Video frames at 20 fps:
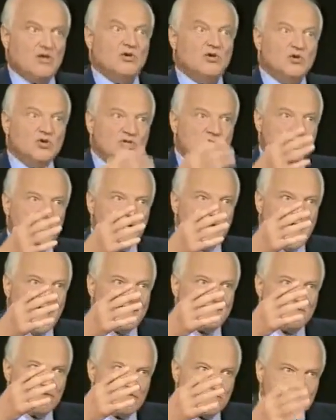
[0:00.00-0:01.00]
you should
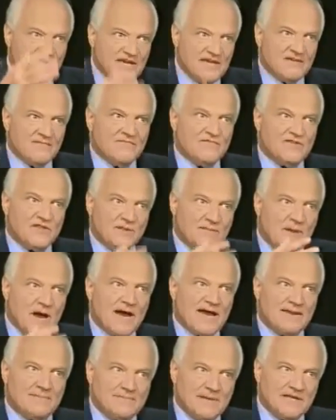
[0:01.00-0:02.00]
have the freedom for the
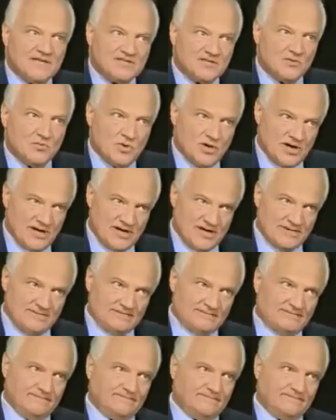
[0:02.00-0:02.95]
marketplace to work.